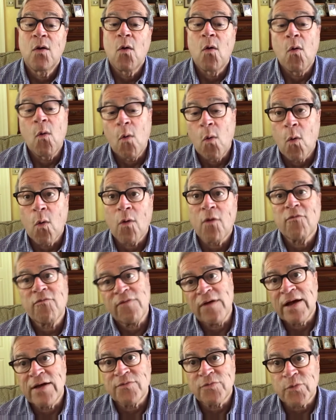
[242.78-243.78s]
or
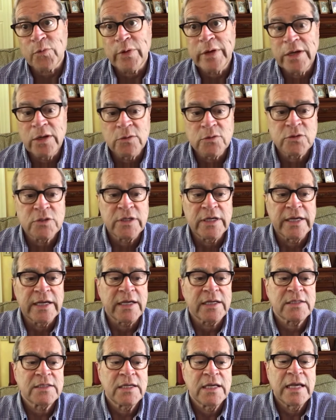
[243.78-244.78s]

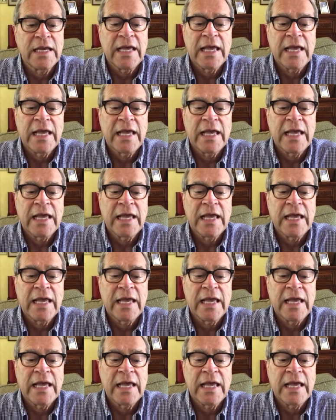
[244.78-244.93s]
5306.